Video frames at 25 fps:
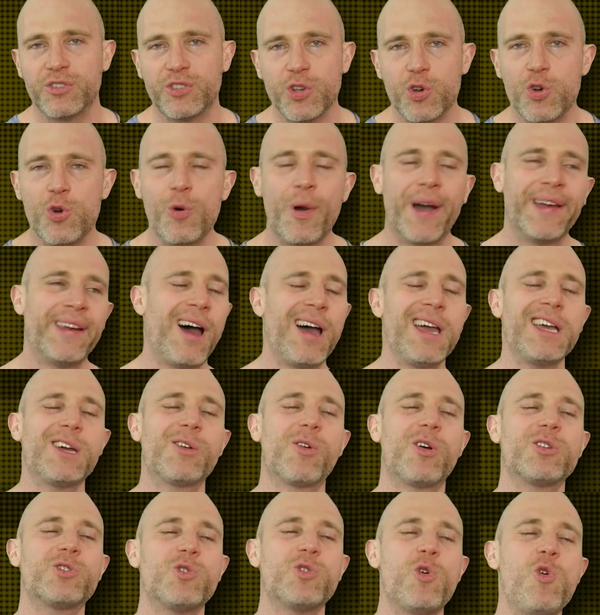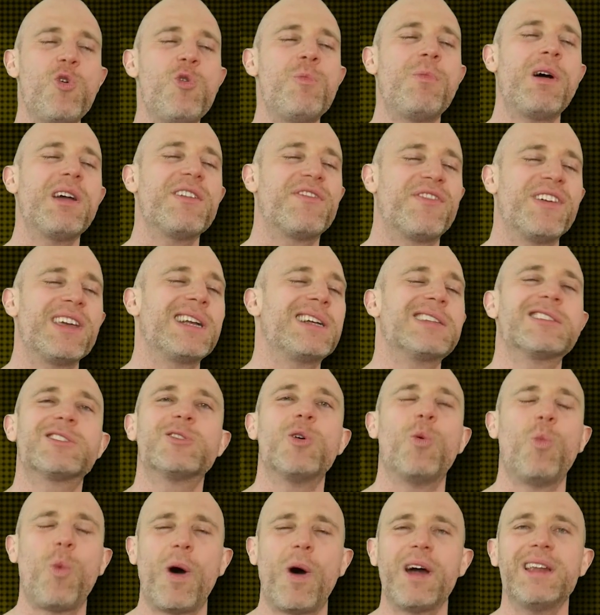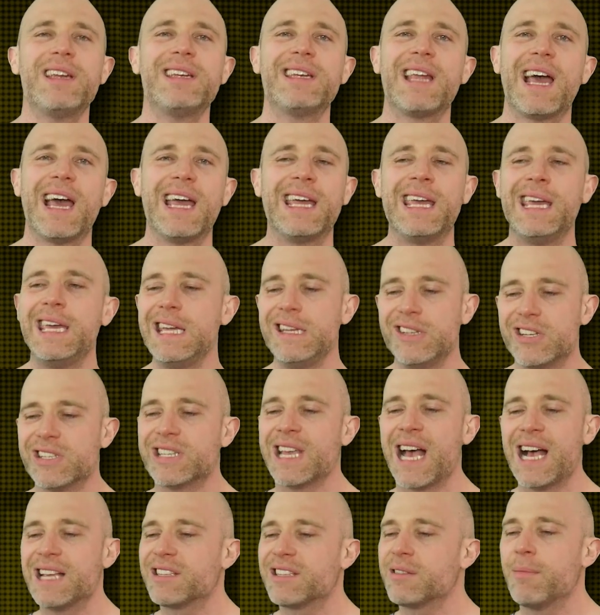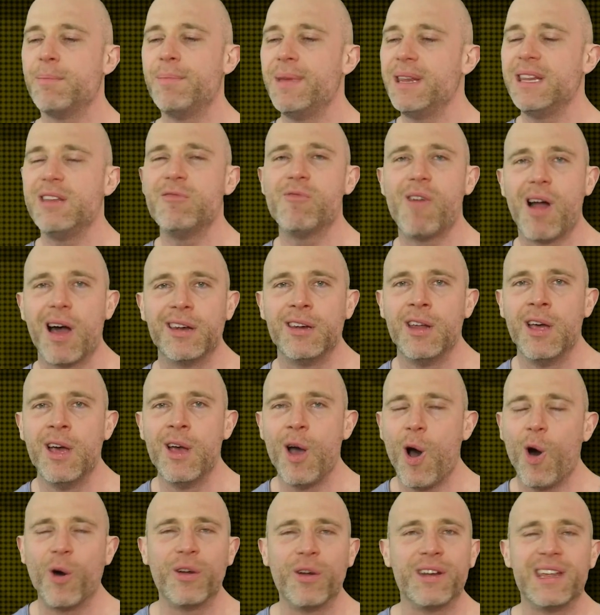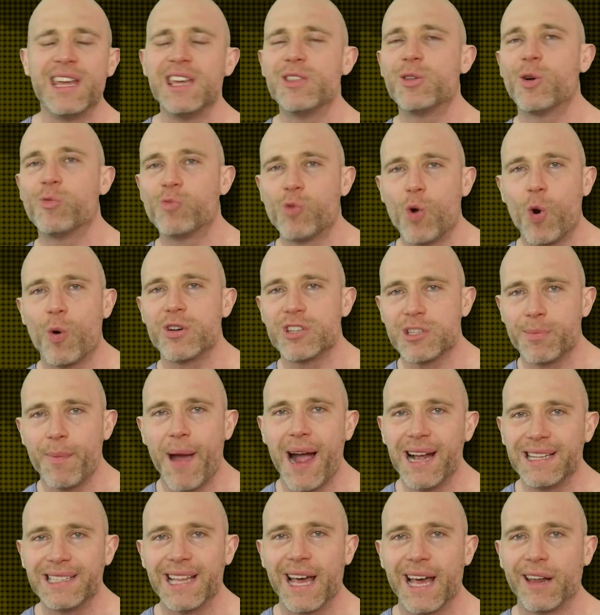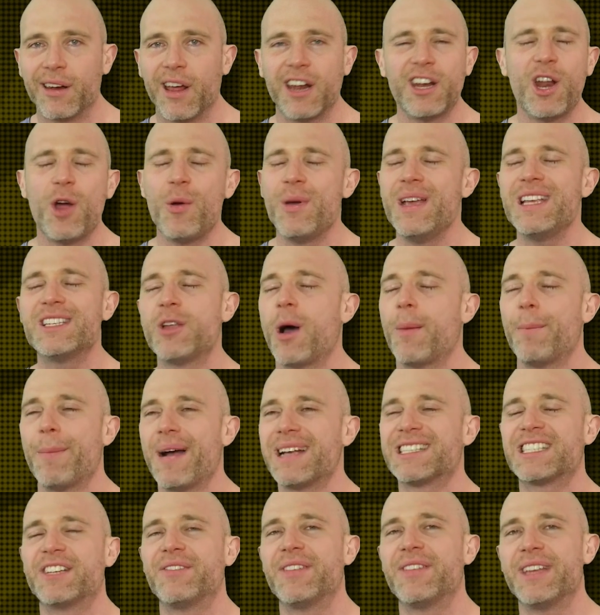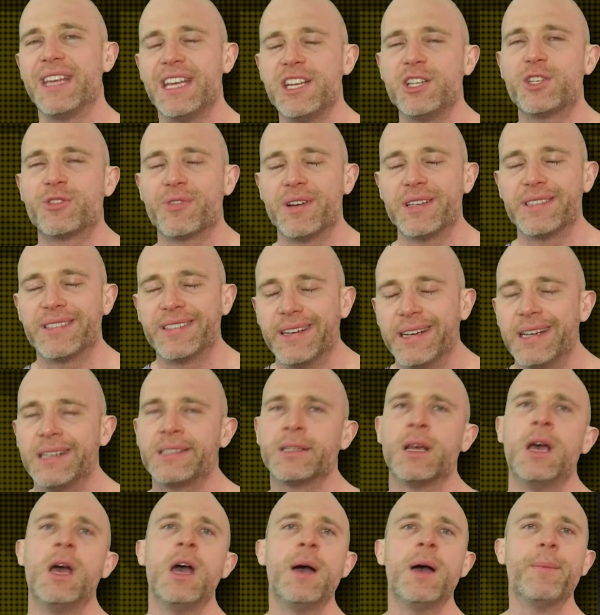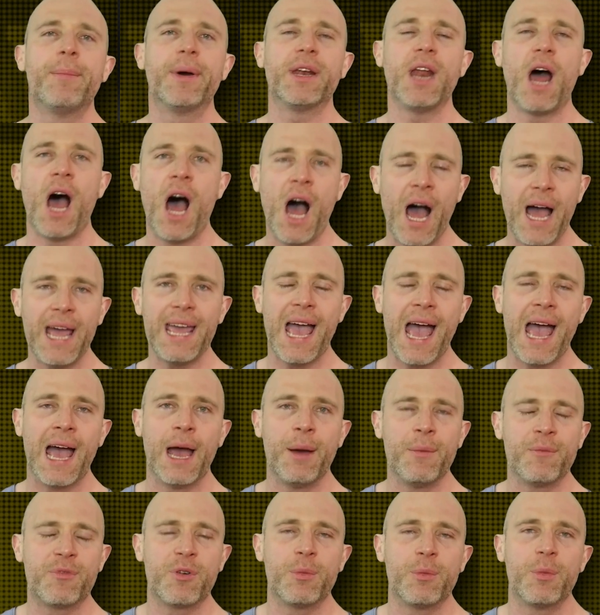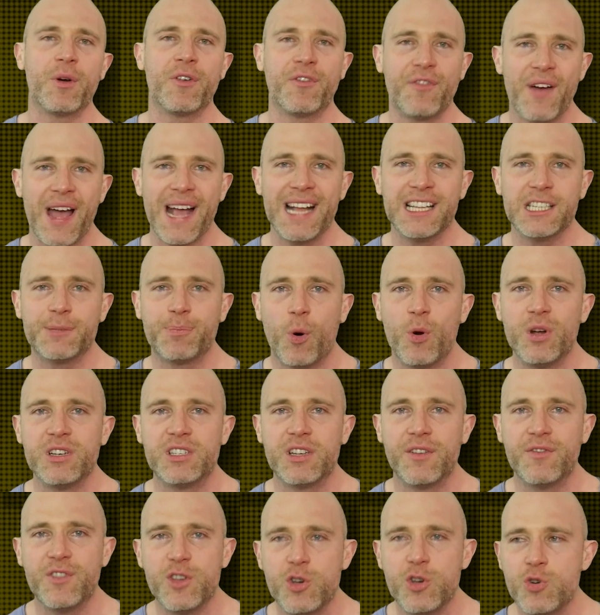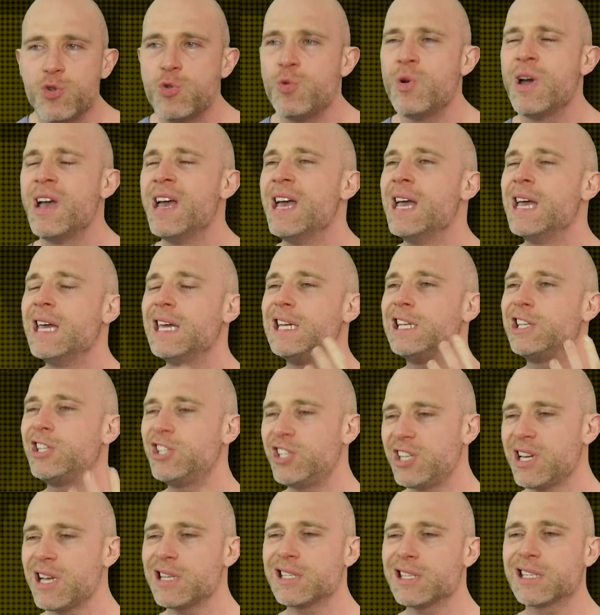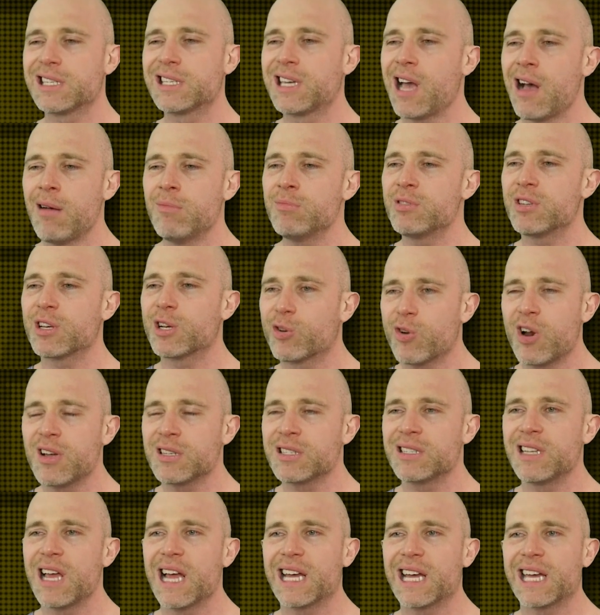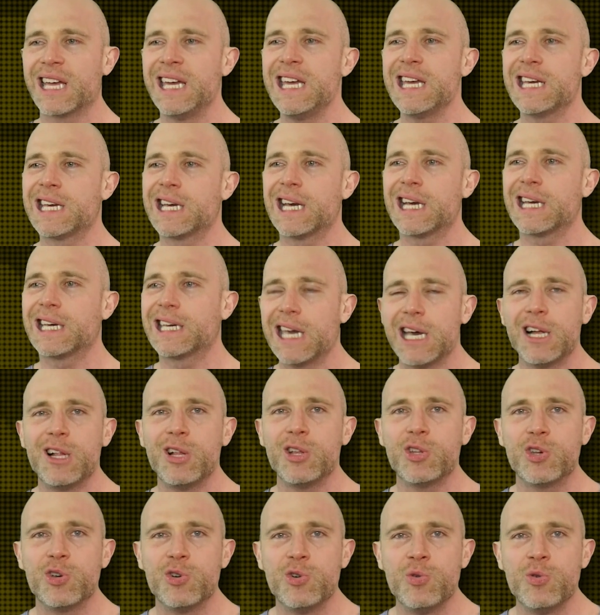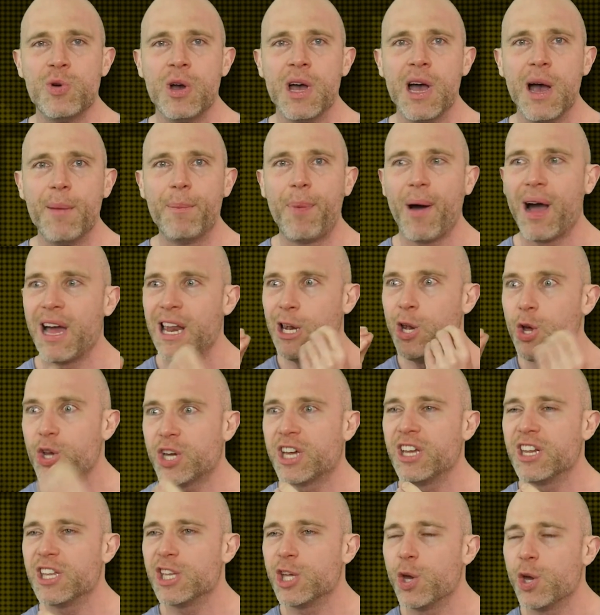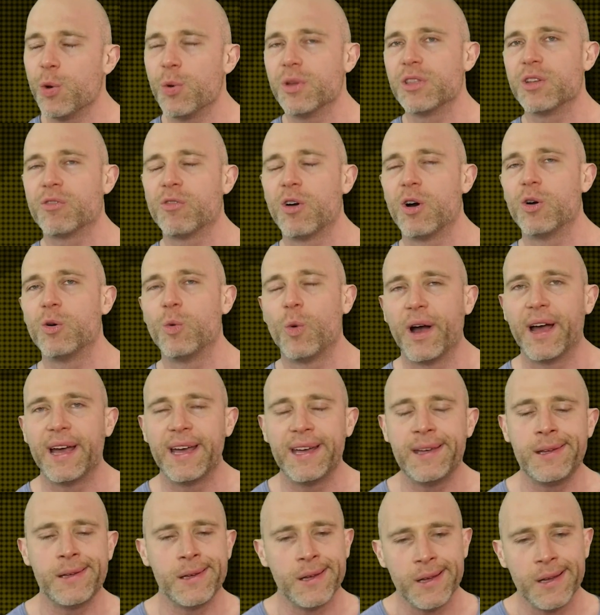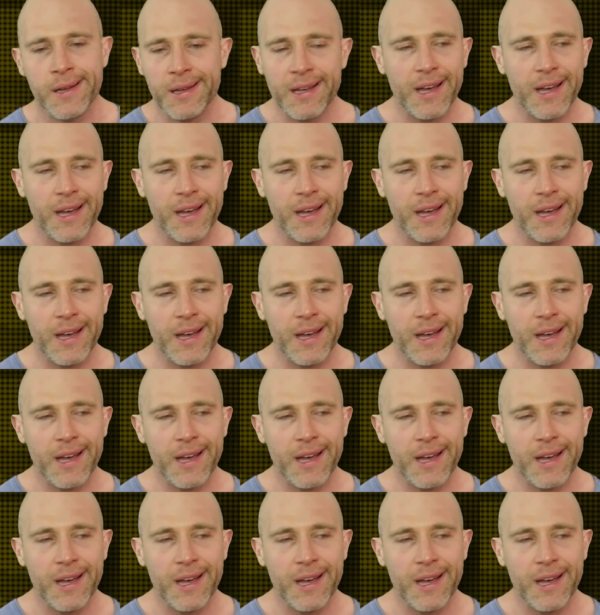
do, and I cross all my fingers that one day he just has a mini run on either Raw or SmackDown. I know he's not massively interested in it, but I am, from a fan's point of view. He just comes across like he could kill you by looking at you in the wrong way.